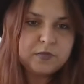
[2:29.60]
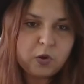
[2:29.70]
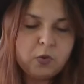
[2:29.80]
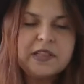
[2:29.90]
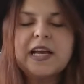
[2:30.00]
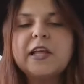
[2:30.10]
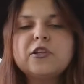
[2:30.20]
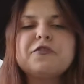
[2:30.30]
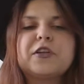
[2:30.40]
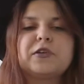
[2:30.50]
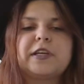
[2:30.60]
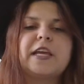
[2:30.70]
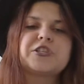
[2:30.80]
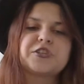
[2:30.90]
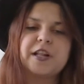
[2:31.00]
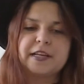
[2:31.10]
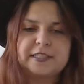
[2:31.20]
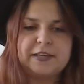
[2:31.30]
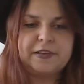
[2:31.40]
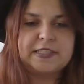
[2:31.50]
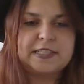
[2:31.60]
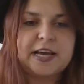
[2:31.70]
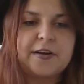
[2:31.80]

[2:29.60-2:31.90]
What kind of educational activities are?